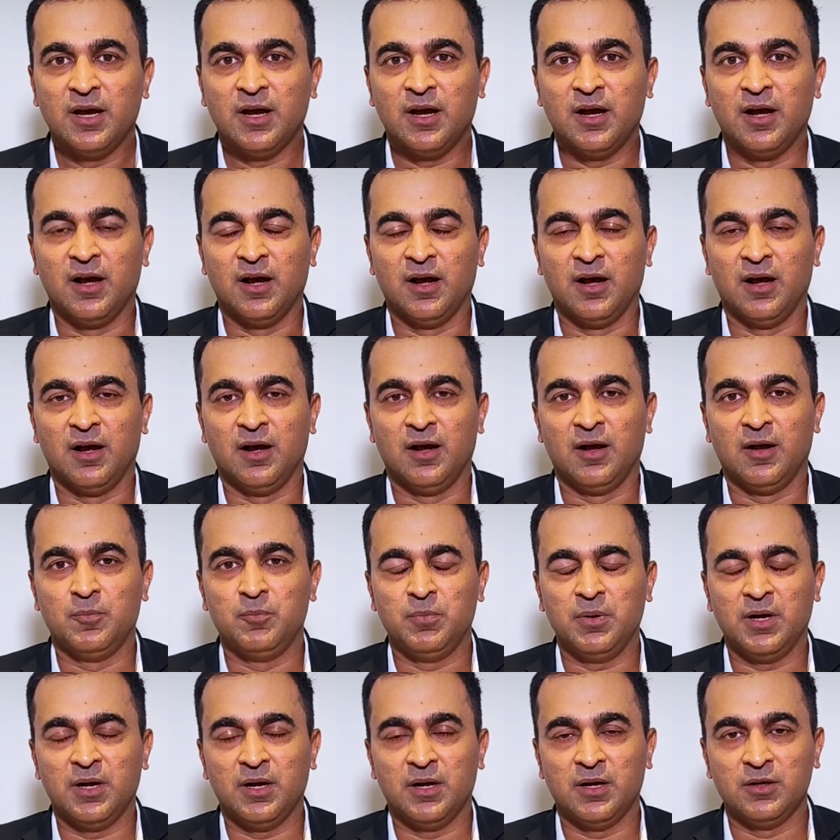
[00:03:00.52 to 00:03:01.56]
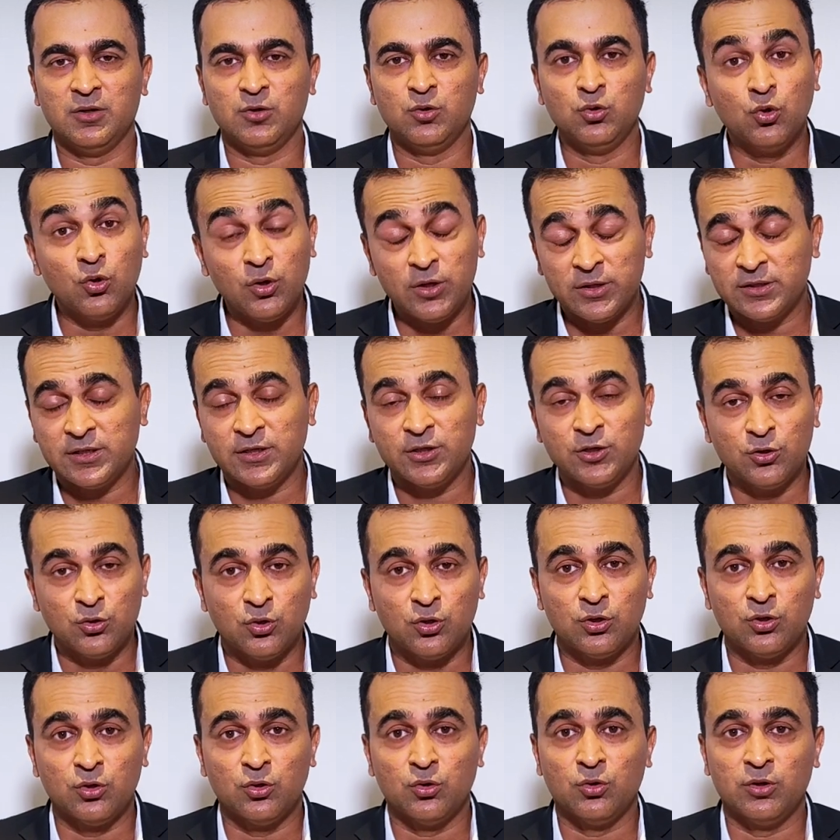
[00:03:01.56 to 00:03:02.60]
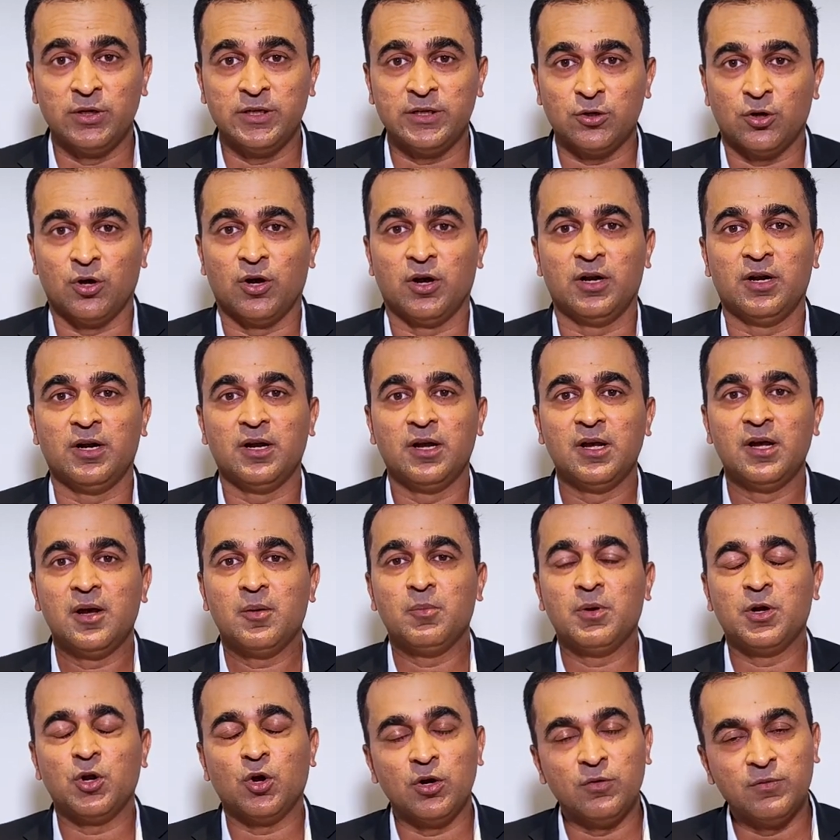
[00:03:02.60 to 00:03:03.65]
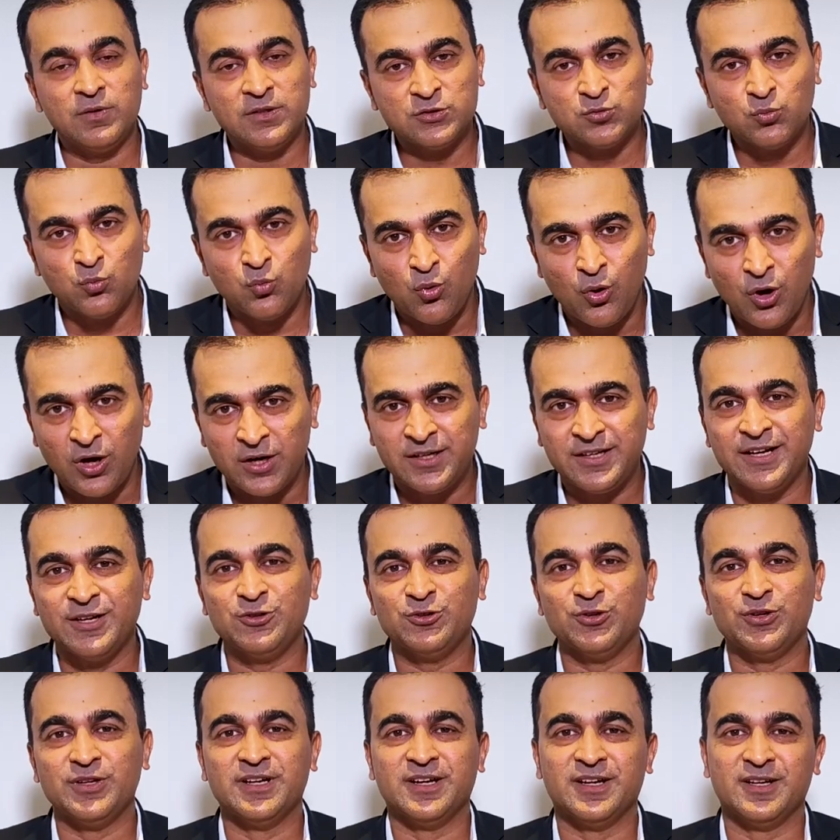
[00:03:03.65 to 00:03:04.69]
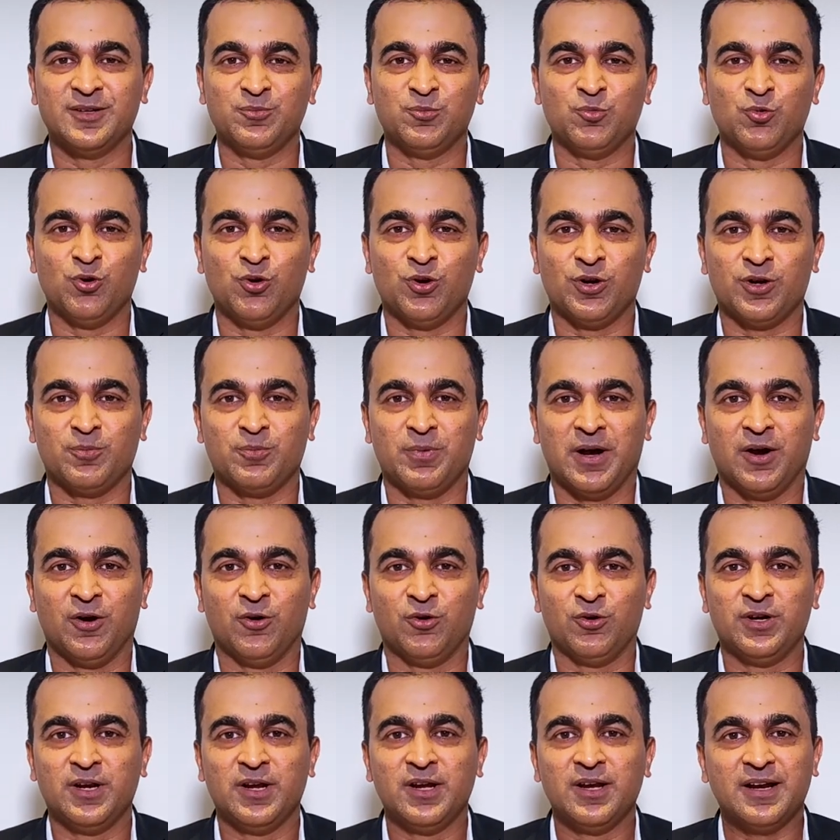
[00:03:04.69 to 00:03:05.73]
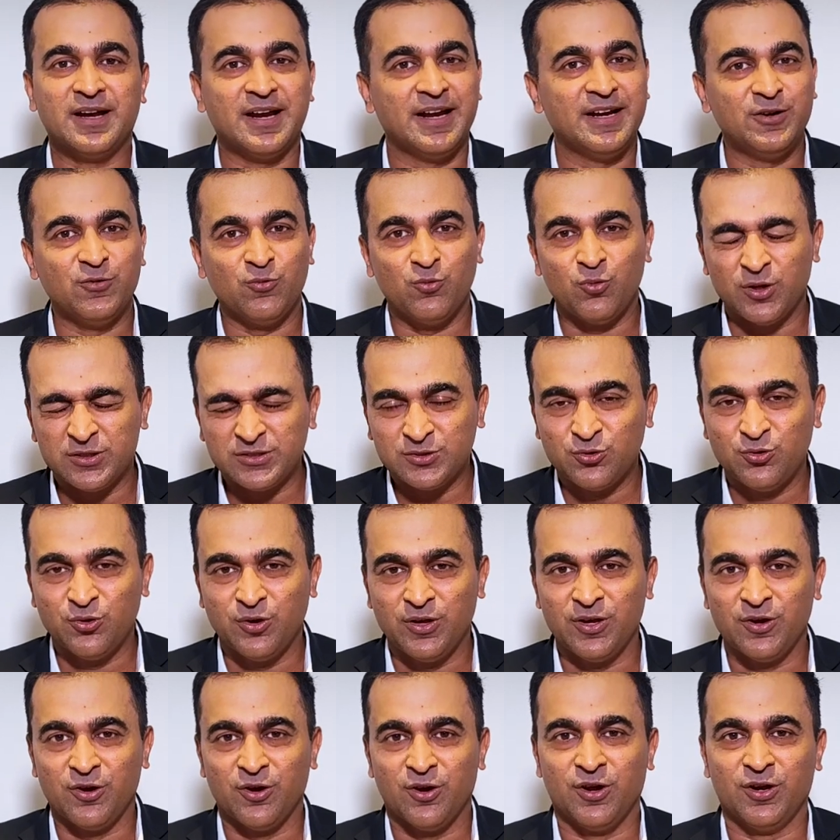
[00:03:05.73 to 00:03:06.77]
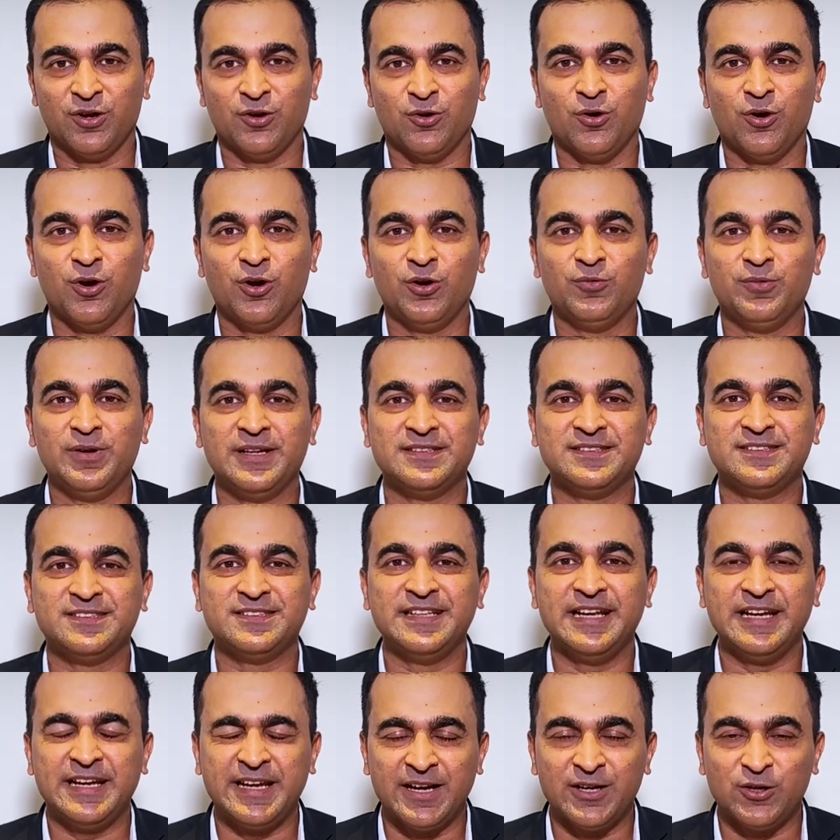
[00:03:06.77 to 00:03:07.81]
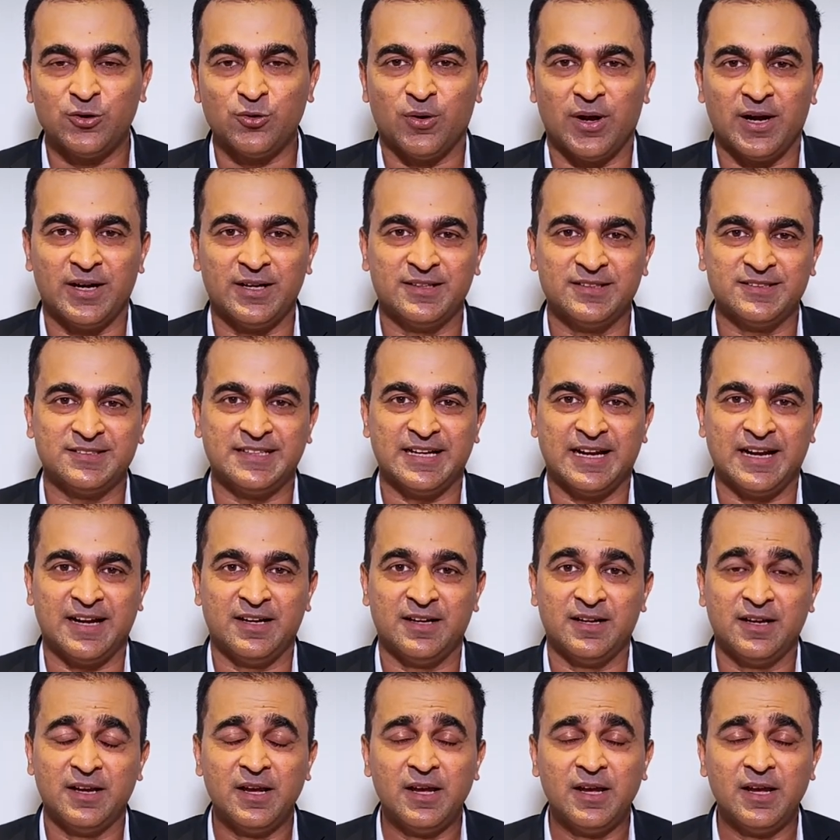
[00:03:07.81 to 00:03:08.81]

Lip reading: Knowing that you don't know it all, but always wanting to learn more about kind of what's going on, always seeking to understand,